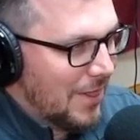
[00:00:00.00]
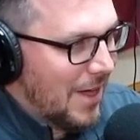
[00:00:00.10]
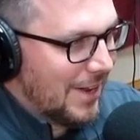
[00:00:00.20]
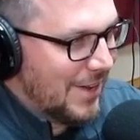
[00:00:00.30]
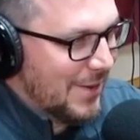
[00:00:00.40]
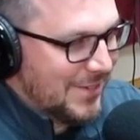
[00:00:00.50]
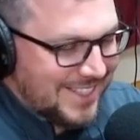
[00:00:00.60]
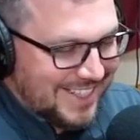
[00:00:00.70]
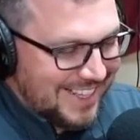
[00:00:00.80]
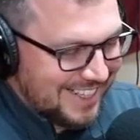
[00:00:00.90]
A lot of
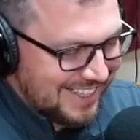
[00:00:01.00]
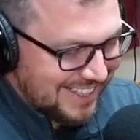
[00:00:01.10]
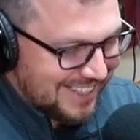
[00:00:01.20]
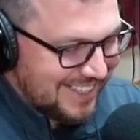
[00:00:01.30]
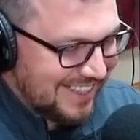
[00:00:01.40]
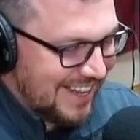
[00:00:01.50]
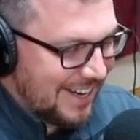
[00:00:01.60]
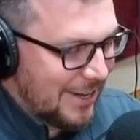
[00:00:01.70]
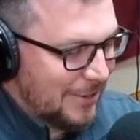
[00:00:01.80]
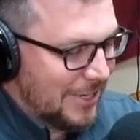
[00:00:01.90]
coaches, a lot of
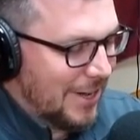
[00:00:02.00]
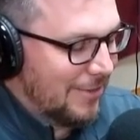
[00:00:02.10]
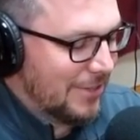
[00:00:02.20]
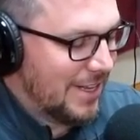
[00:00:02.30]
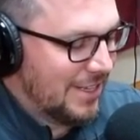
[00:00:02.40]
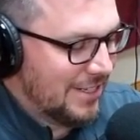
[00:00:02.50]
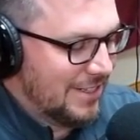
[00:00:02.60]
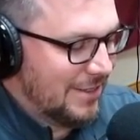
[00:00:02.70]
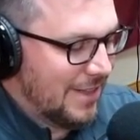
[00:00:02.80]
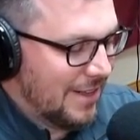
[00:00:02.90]
coaching
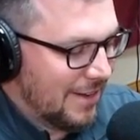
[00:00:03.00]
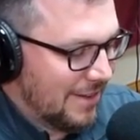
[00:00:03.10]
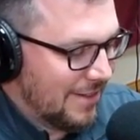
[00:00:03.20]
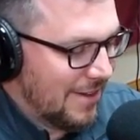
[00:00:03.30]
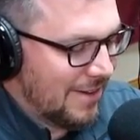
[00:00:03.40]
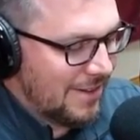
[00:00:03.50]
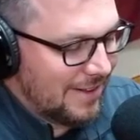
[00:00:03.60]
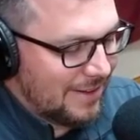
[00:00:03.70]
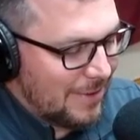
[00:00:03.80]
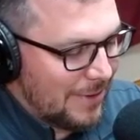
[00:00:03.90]
conversations
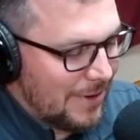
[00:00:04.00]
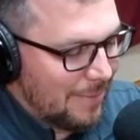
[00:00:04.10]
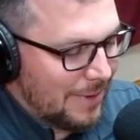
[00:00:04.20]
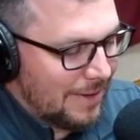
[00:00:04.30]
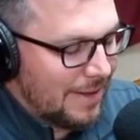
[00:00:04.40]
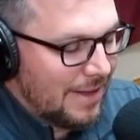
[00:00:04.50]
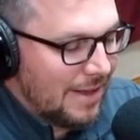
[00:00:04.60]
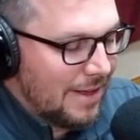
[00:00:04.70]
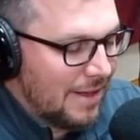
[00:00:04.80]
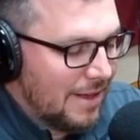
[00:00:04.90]
going on. But
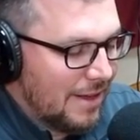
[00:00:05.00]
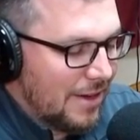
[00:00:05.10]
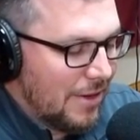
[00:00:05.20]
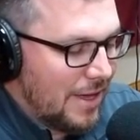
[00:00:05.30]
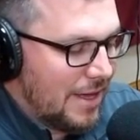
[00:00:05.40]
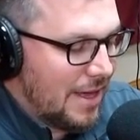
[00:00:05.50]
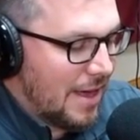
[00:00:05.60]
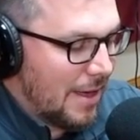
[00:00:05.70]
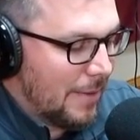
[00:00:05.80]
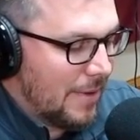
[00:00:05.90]

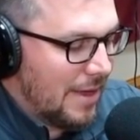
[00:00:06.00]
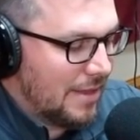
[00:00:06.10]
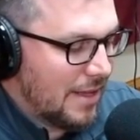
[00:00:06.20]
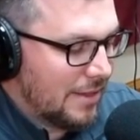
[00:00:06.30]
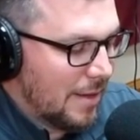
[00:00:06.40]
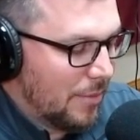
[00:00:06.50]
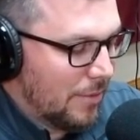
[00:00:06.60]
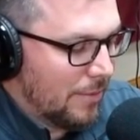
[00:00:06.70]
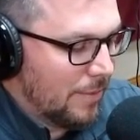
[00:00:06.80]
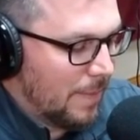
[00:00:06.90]
he said
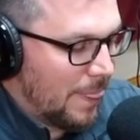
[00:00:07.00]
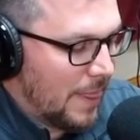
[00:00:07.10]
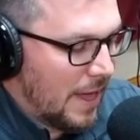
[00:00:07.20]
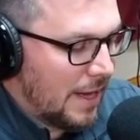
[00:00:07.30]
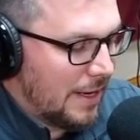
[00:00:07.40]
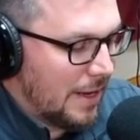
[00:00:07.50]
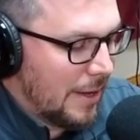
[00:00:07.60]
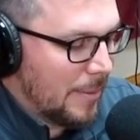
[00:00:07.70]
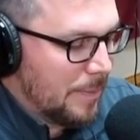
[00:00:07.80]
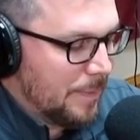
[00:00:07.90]
something
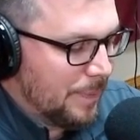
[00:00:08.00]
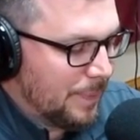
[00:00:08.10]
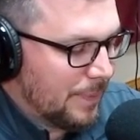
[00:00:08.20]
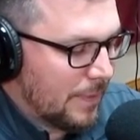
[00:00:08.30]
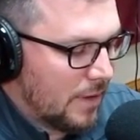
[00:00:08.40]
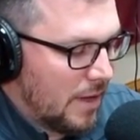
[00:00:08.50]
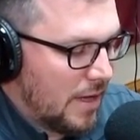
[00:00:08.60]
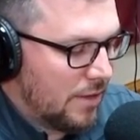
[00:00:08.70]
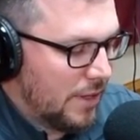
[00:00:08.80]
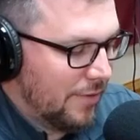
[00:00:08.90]
that
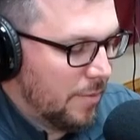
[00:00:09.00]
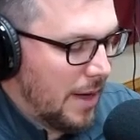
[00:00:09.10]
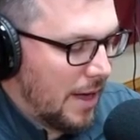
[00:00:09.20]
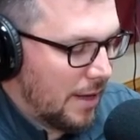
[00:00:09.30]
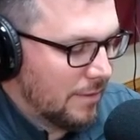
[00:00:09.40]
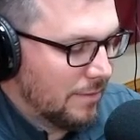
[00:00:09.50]
he's lived by.